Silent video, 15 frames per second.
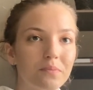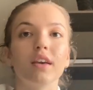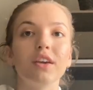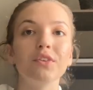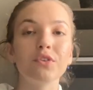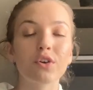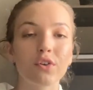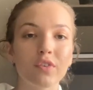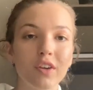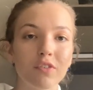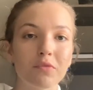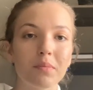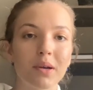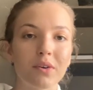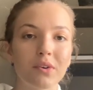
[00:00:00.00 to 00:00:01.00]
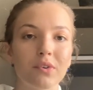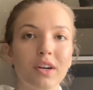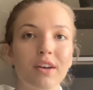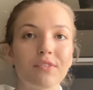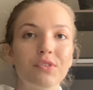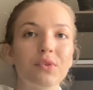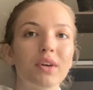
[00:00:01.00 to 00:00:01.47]
In your fifth
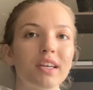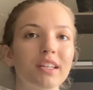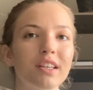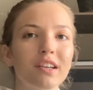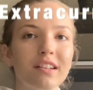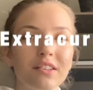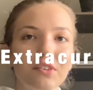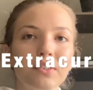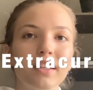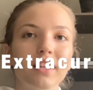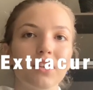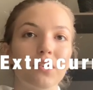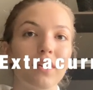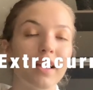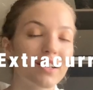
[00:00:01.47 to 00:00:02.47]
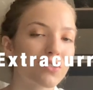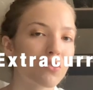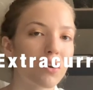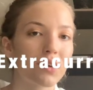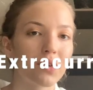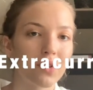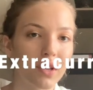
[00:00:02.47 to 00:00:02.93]
paragraph, you can include your
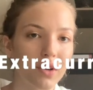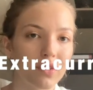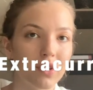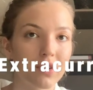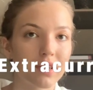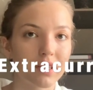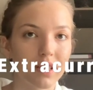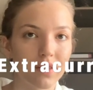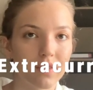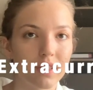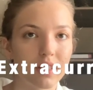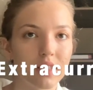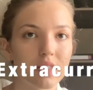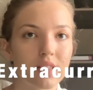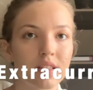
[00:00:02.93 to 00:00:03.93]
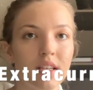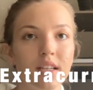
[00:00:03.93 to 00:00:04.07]
extracurricular activities